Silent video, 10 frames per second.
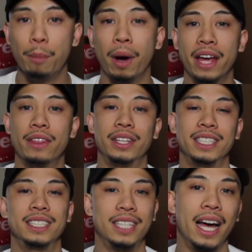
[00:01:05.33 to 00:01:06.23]
by the
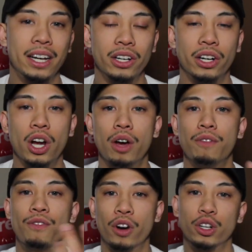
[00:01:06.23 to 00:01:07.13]
designer
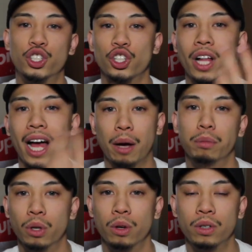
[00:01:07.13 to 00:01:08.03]
Virgil
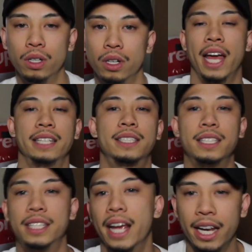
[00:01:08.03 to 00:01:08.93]
Abloh. And
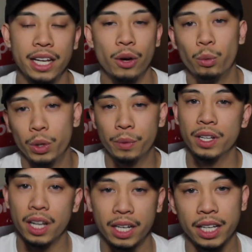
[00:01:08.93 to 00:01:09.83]
today, we were
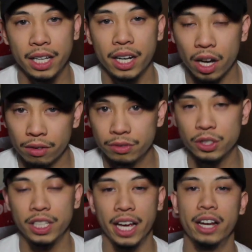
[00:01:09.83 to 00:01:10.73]
lucky enough to
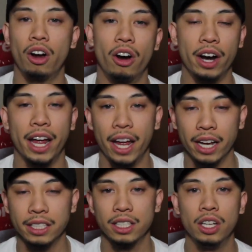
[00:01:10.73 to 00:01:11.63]
get our
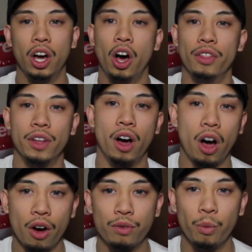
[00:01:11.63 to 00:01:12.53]
hands on the
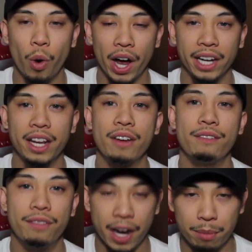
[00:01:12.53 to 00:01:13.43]
Off-White
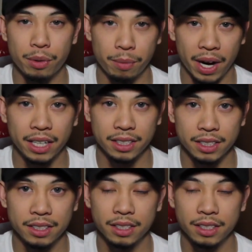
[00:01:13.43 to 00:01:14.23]
Vapormaxes.